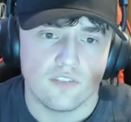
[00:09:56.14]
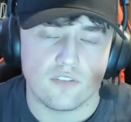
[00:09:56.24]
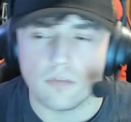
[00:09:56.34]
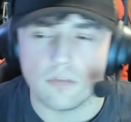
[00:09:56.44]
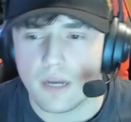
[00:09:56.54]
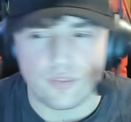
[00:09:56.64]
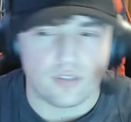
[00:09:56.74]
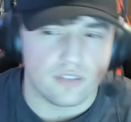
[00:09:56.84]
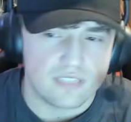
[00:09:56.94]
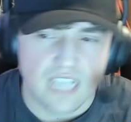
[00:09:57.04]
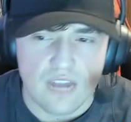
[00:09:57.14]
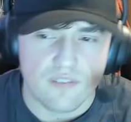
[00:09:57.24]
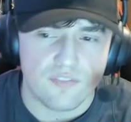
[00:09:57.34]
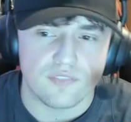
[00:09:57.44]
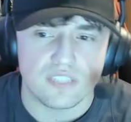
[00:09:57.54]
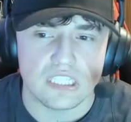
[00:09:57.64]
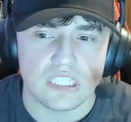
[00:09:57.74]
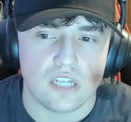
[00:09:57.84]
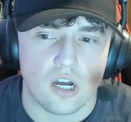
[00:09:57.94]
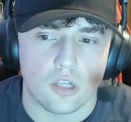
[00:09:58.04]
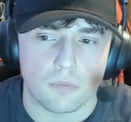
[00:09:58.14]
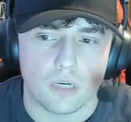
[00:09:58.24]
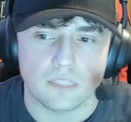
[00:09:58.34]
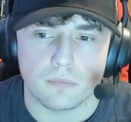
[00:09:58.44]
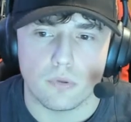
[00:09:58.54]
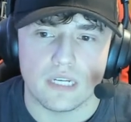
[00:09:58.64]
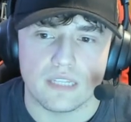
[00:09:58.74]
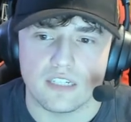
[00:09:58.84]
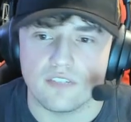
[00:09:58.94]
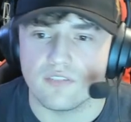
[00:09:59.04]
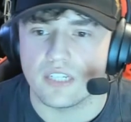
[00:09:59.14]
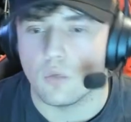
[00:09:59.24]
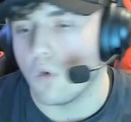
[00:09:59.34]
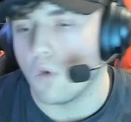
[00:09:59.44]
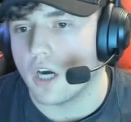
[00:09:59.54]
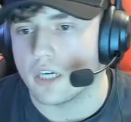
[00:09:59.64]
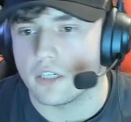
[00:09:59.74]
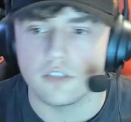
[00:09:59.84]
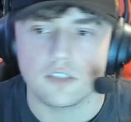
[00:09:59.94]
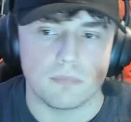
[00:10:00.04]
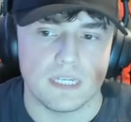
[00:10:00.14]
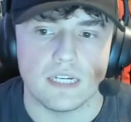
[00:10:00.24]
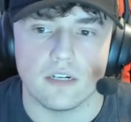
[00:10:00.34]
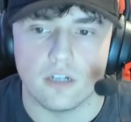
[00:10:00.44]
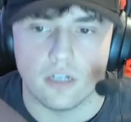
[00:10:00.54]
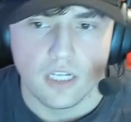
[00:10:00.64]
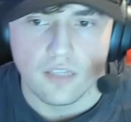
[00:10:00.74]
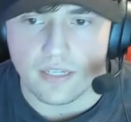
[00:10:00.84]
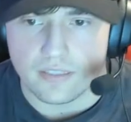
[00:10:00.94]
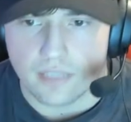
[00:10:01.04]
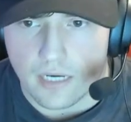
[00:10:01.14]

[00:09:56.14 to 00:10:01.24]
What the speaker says: for about the $10-15 price point. Think of like a walker, speeder, like the